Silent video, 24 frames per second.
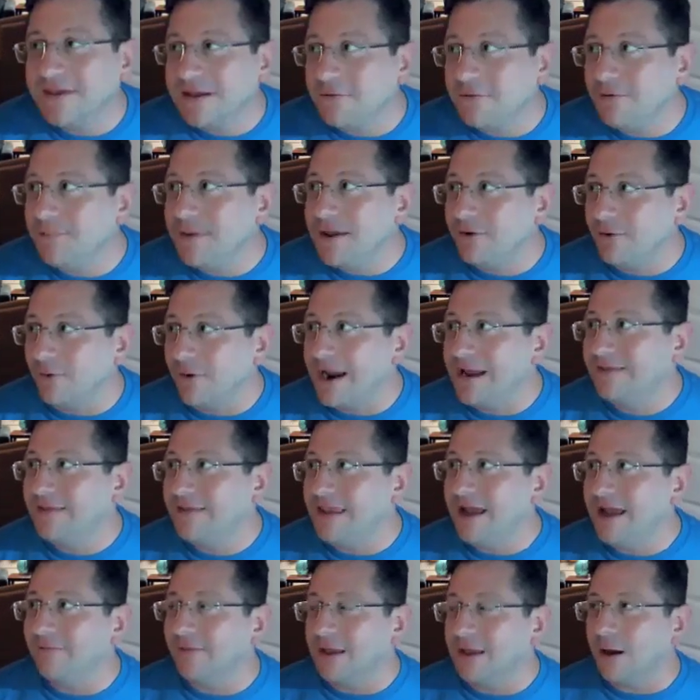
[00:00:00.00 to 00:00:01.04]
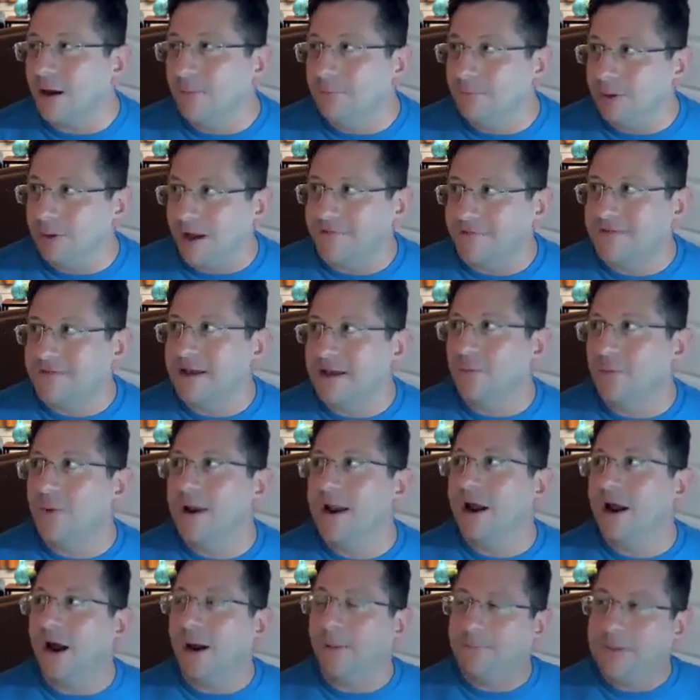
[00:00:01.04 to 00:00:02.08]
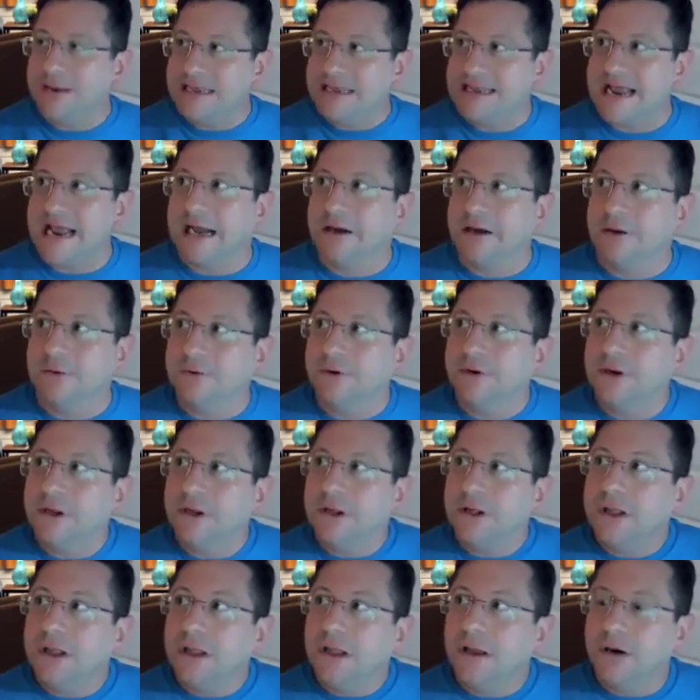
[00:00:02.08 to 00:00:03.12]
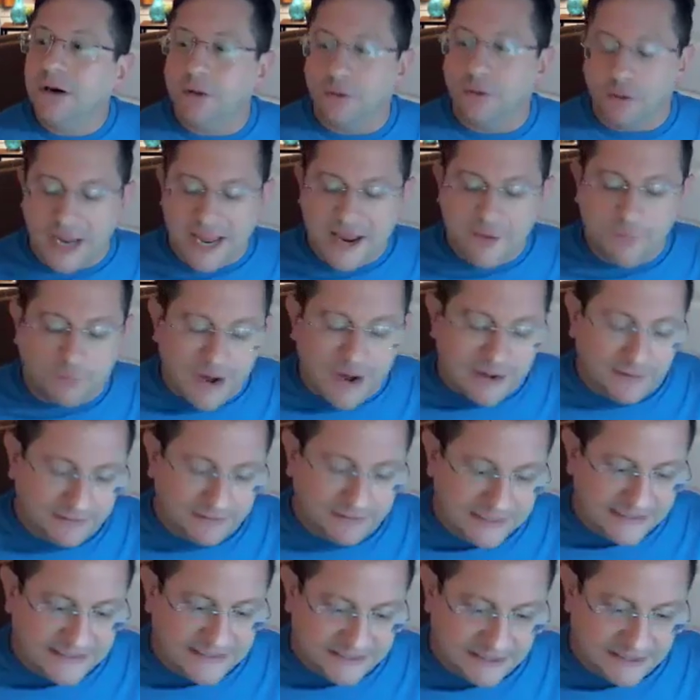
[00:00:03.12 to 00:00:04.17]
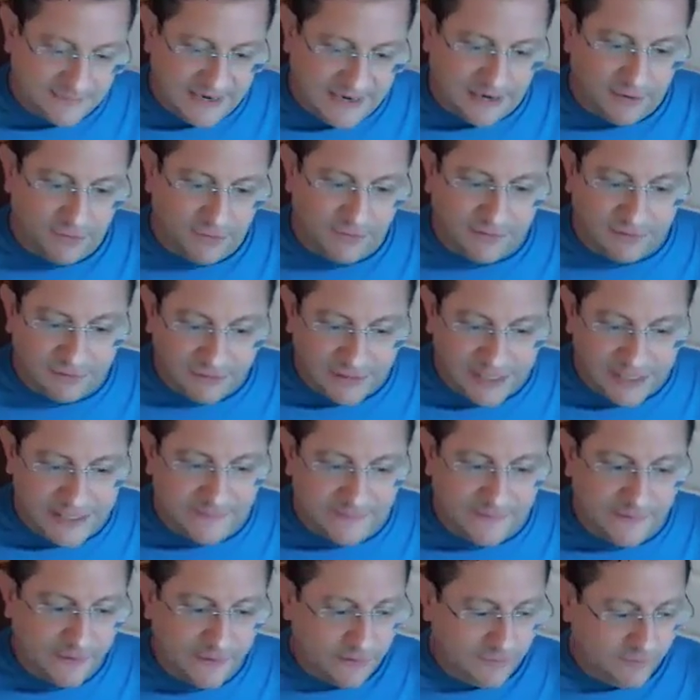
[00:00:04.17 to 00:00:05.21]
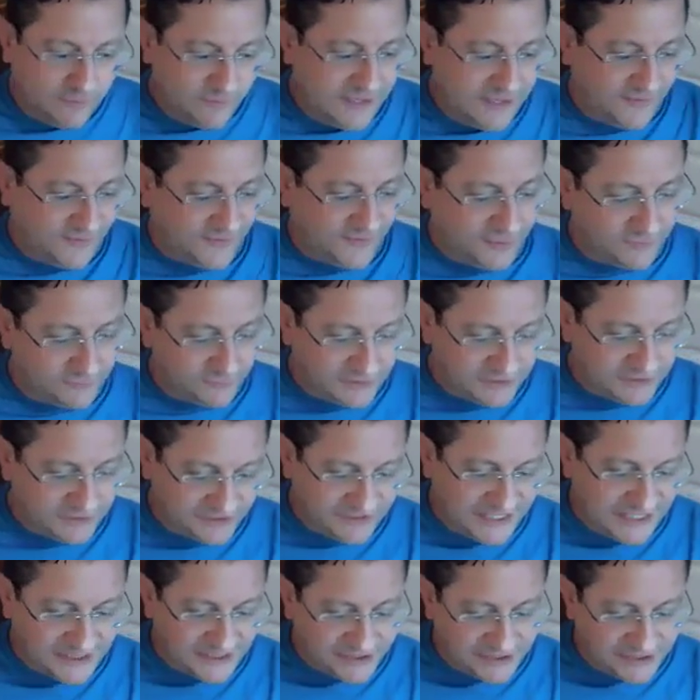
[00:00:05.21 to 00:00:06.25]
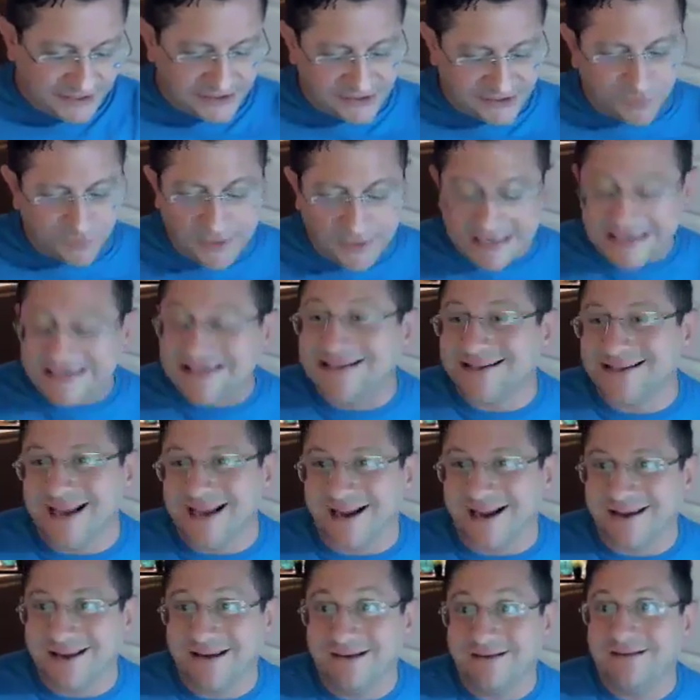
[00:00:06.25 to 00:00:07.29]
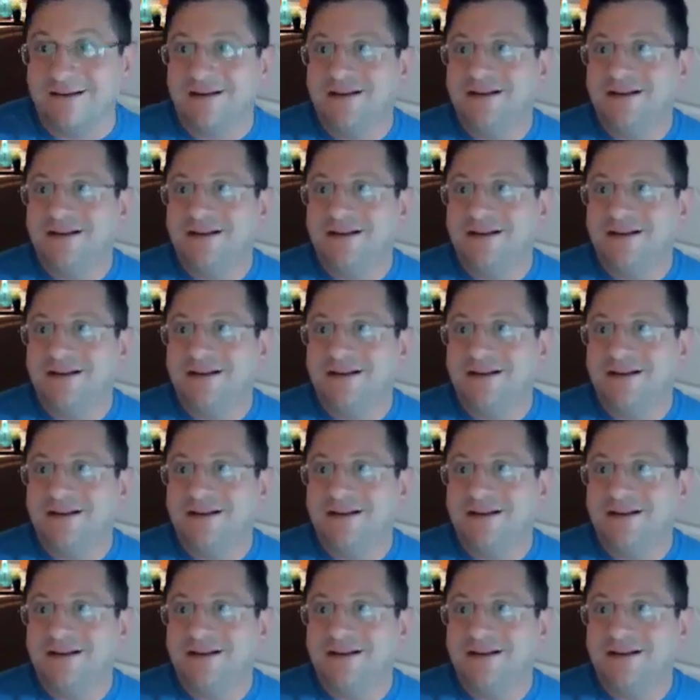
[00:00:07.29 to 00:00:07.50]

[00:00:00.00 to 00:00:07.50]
it would be great to have like a bus that went up and down, or a route that somehow linked that Sunrunner station at 22nd